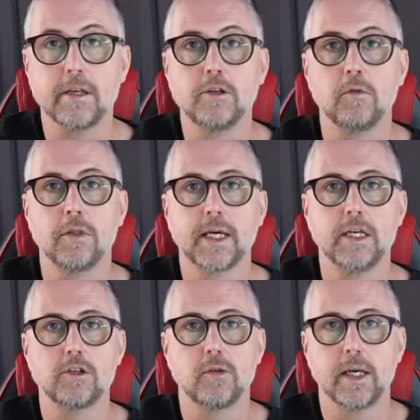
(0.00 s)
2
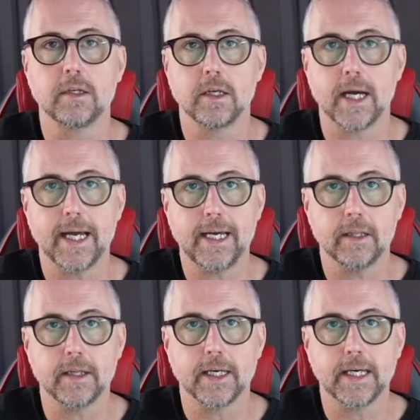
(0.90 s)
thickest strings, the A
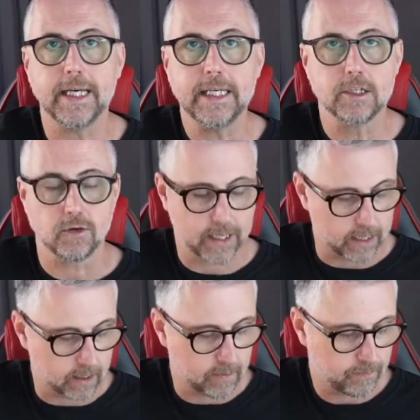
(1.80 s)
and the E string.